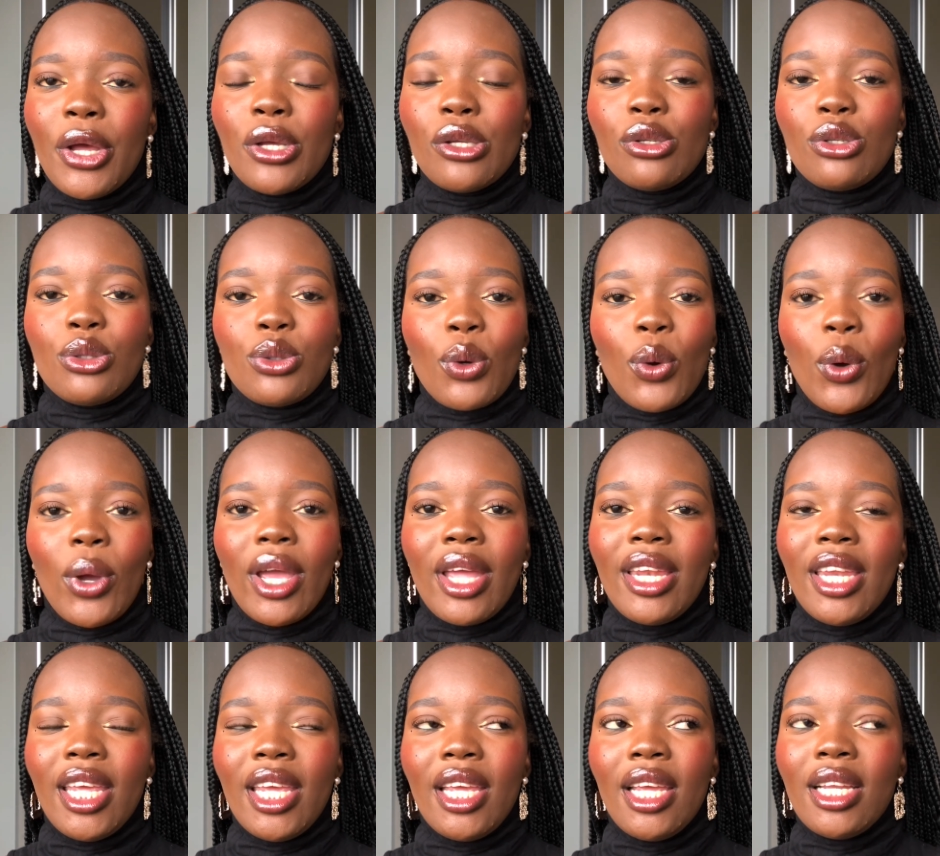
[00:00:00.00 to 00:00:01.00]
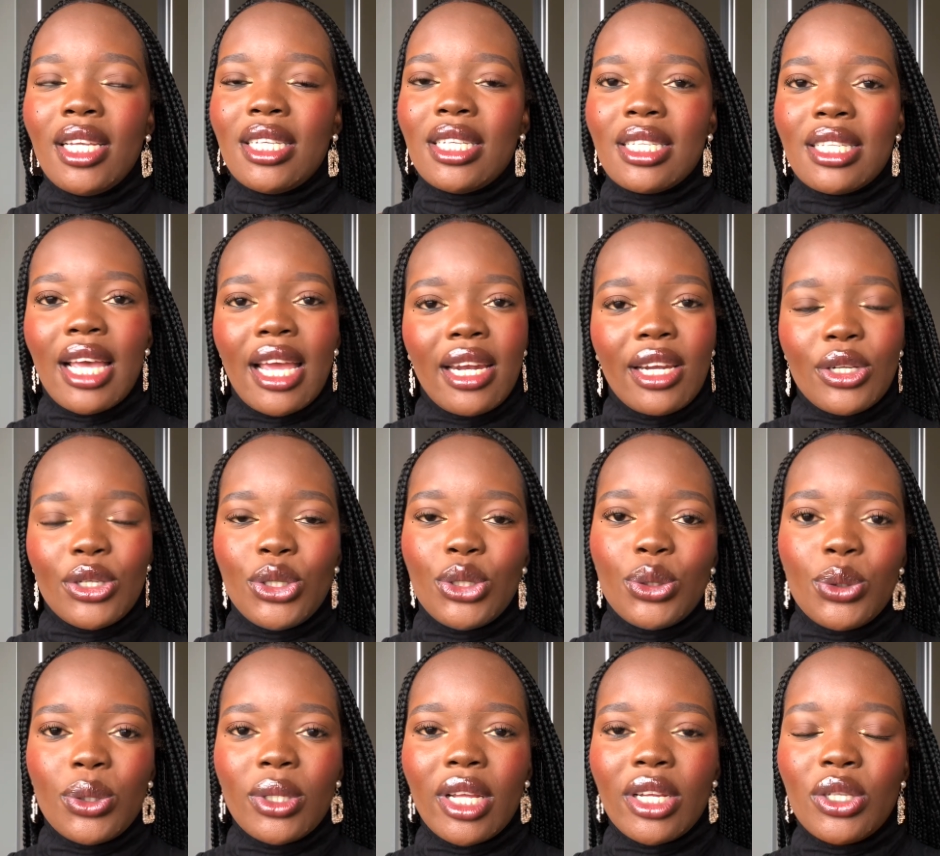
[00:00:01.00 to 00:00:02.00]
So any designer
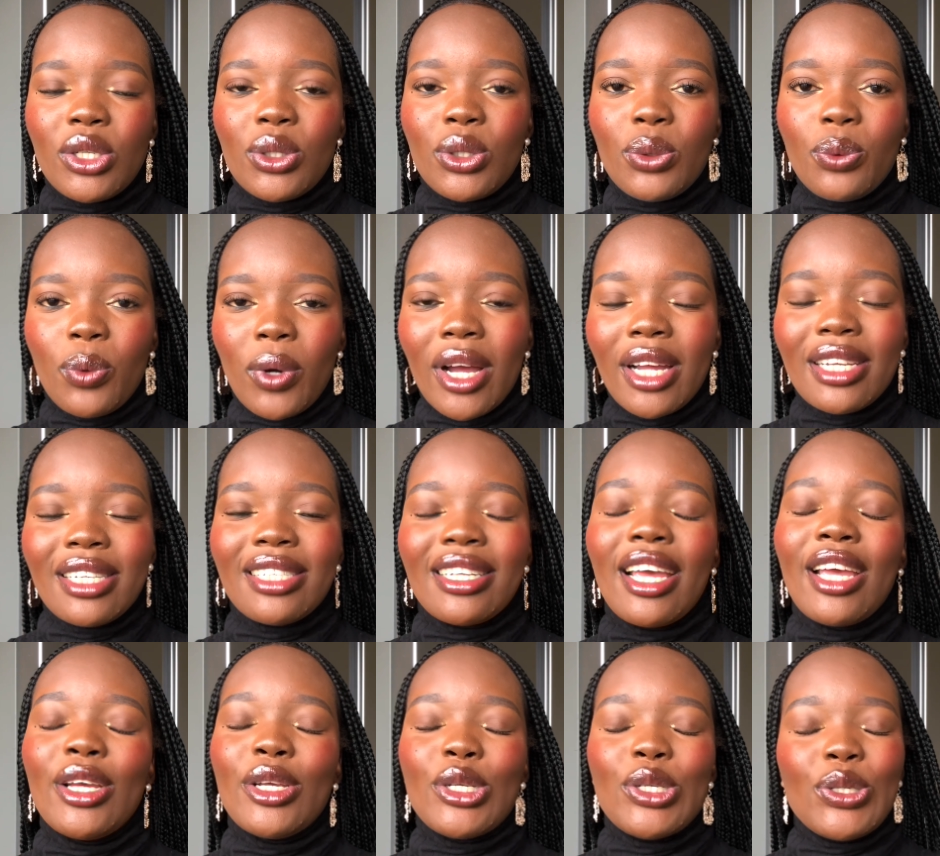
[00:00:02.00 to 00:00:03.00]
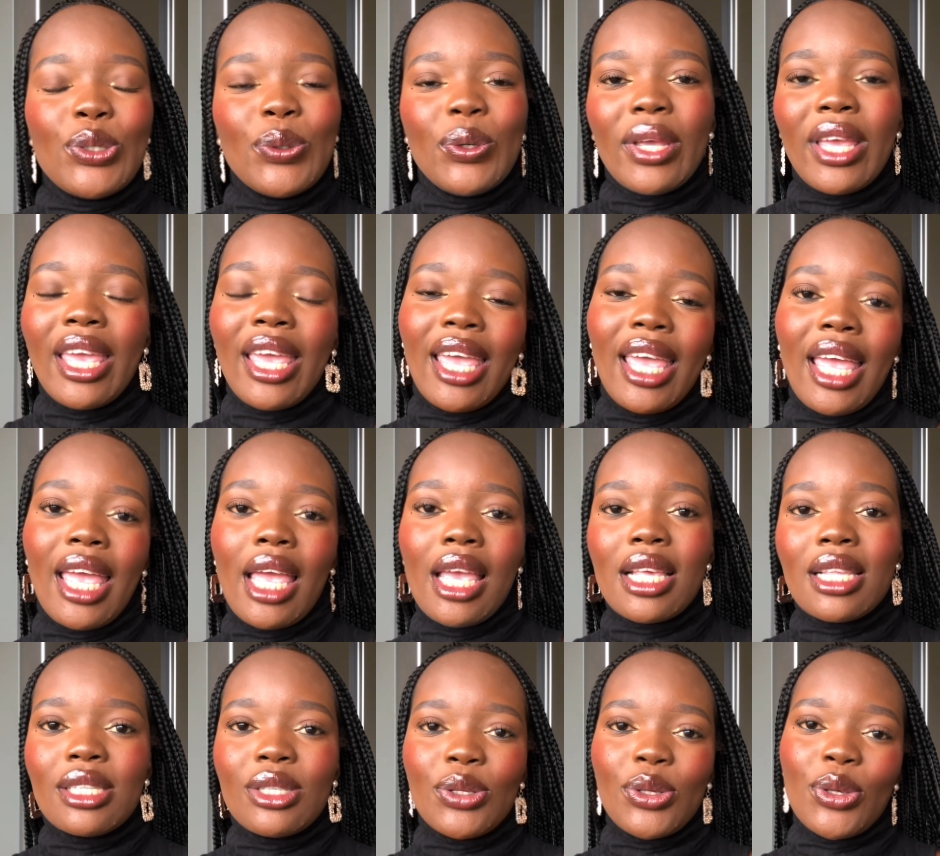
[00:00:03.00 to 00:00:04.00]
shoe that you want, Shoeki
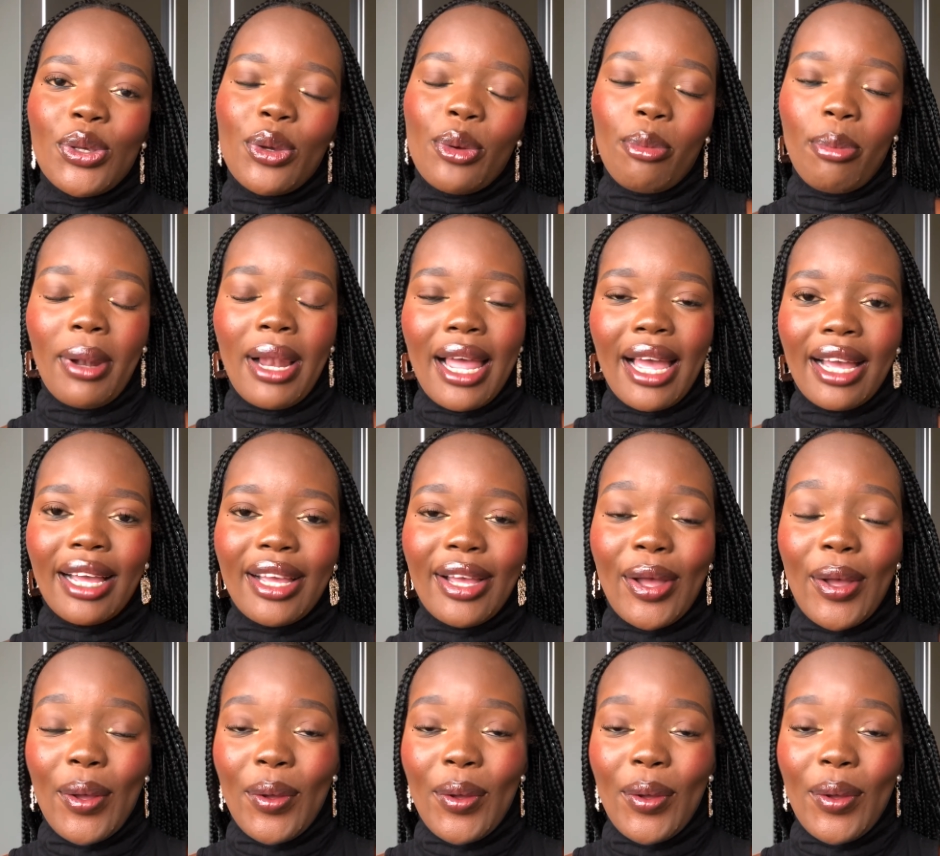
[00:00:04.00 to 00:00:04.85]
is your plug.